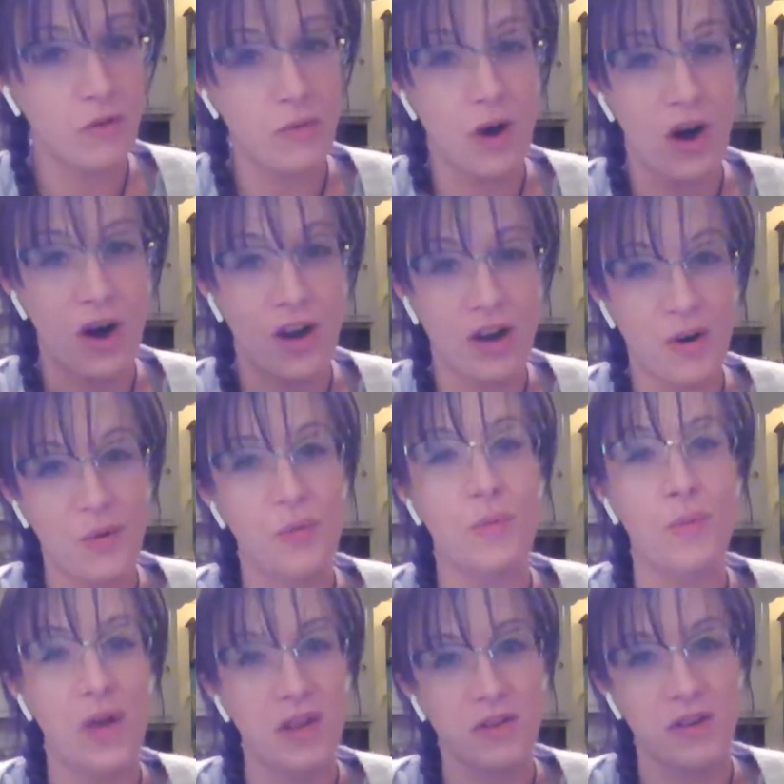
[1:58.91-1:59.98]
you are
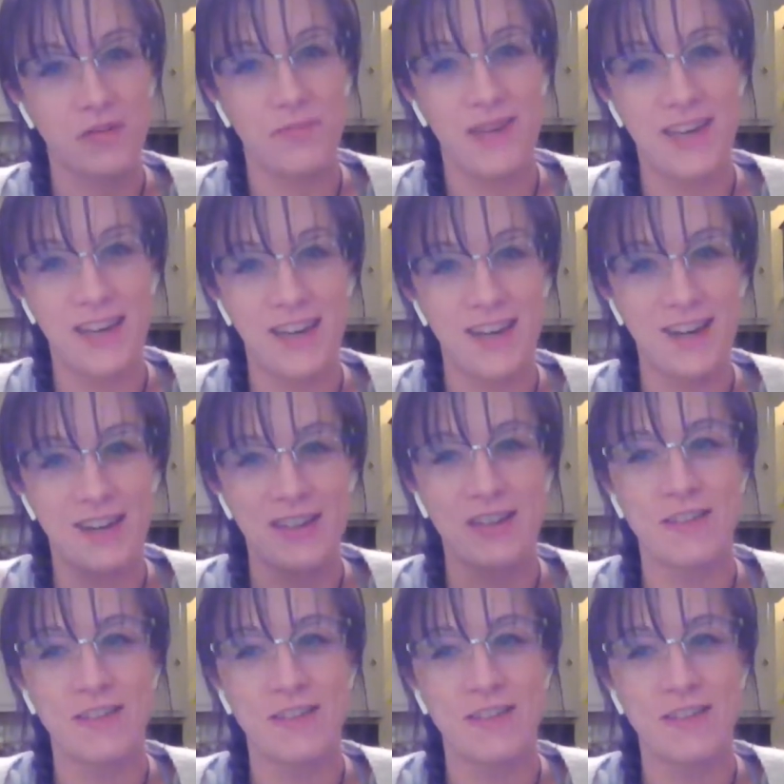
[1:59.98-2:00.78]
welcome here.